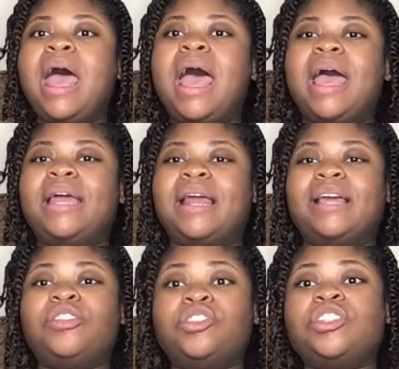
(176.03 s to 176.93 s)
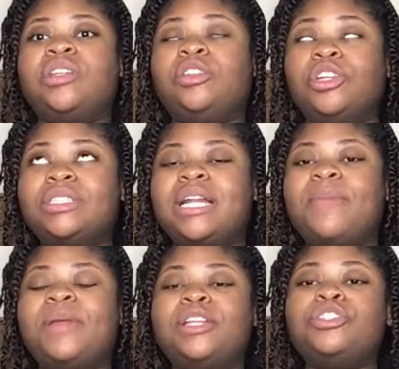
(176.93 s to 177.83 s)
and I had looked it
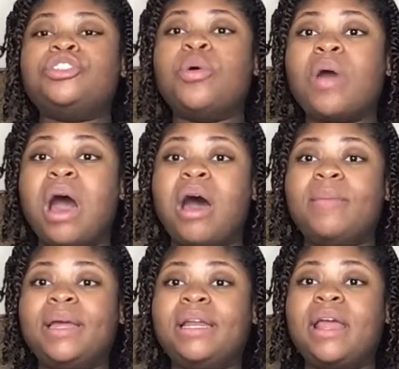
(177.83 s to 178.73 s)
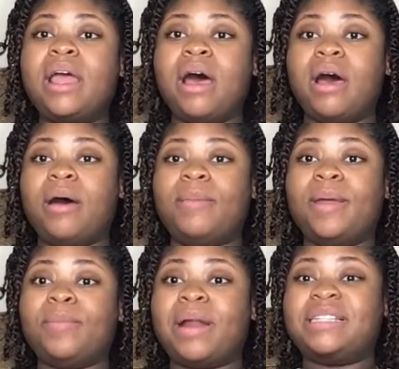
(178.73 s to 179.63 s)
up and it's so common um,
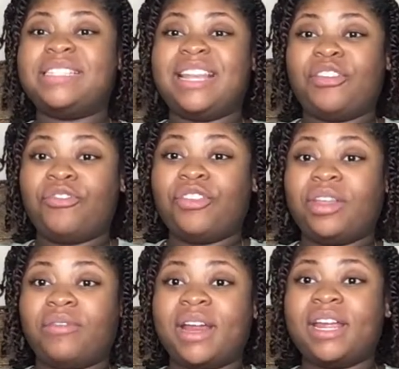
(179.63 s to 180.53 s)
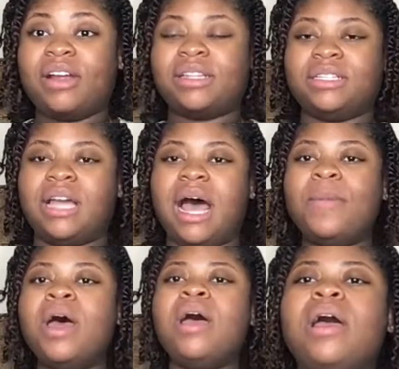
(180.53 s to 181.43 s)
in pregnancy that you feel it right here at the
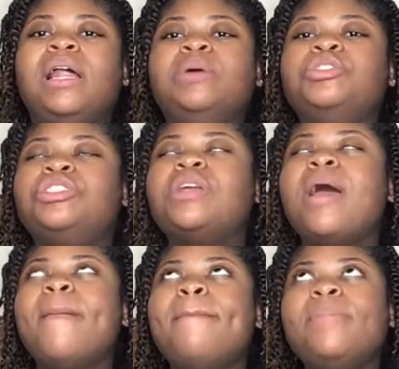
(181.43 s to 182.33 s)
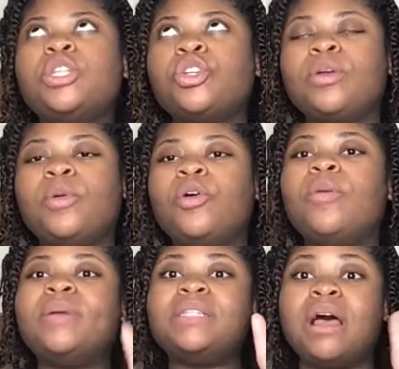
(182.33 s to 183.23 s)
top and I was just miserable
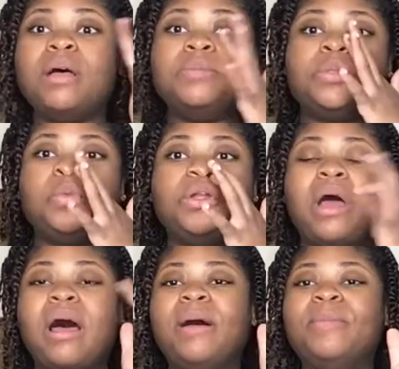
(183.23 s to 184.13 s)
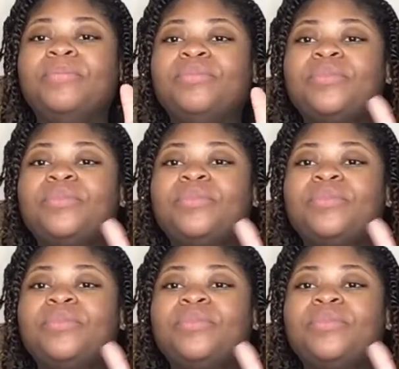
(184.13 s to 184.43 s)
but Tums would um,